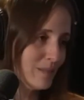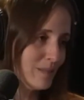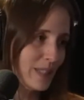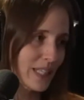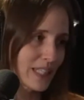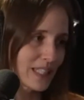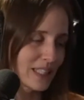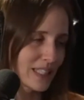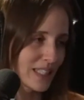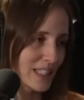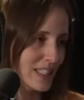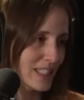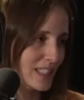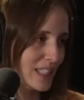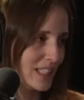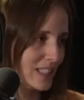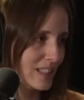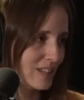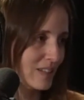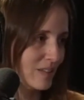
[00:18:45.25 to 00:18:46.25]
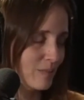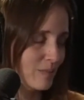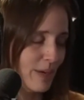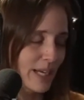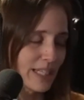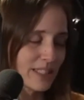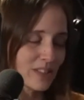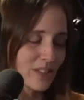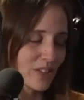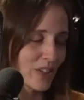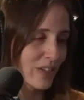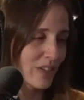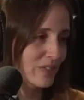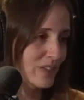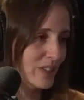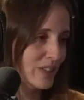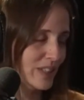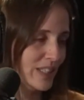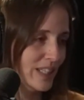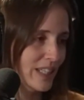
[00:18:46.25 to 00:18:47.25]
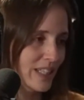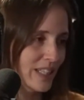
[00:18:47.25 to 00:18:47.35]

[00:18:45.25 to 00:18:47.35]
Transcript: my clients that pets are often